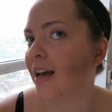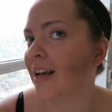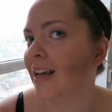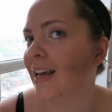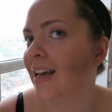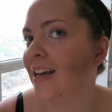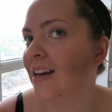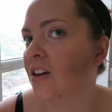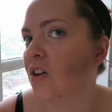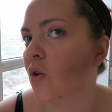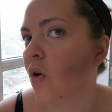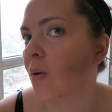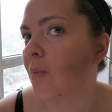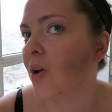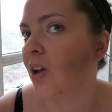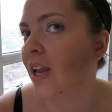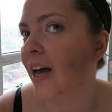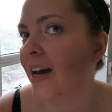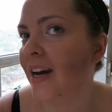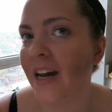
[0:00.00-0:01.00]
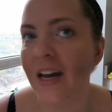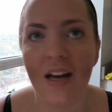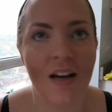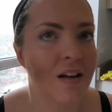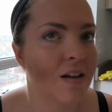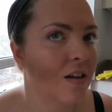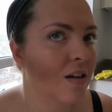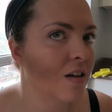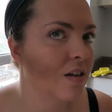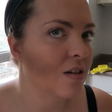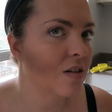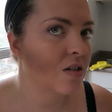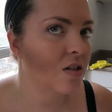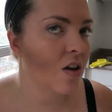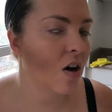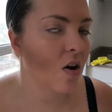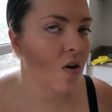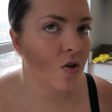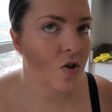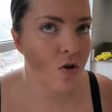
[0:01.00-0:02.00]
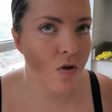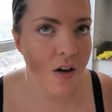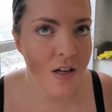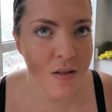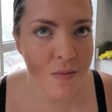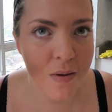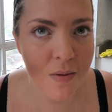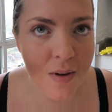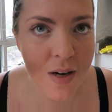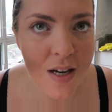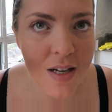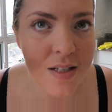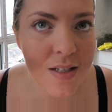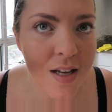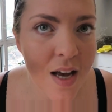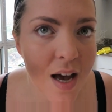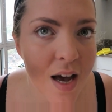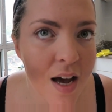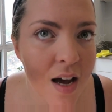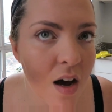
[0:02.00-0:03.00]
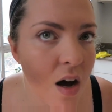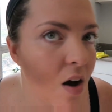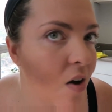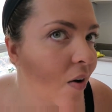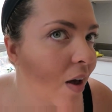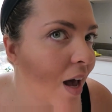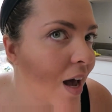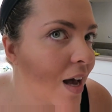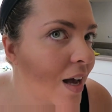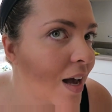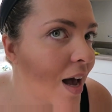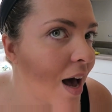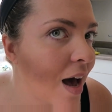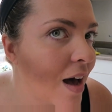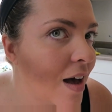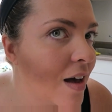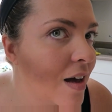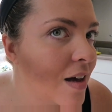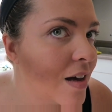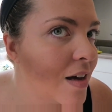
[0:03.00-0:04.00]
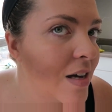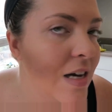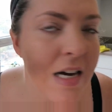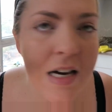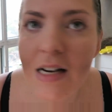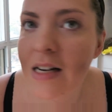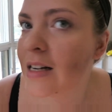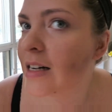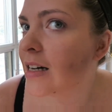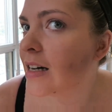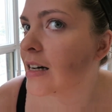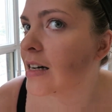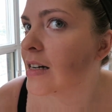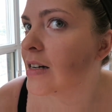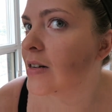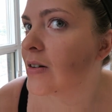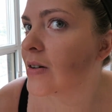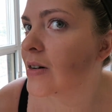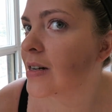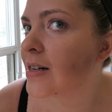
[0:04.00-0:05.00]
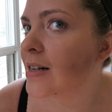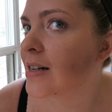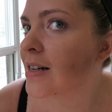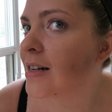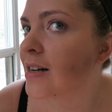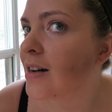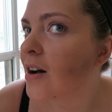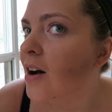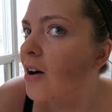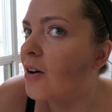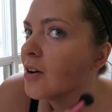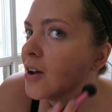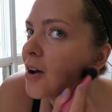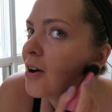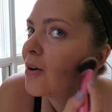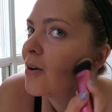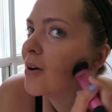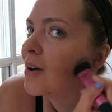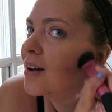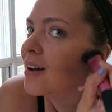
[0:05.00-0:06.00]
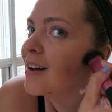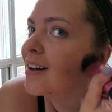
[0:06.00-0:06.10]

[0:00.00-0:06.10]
like in normal lighting. So trust me when I say, okay, yeah. Uh-oh. Oh no.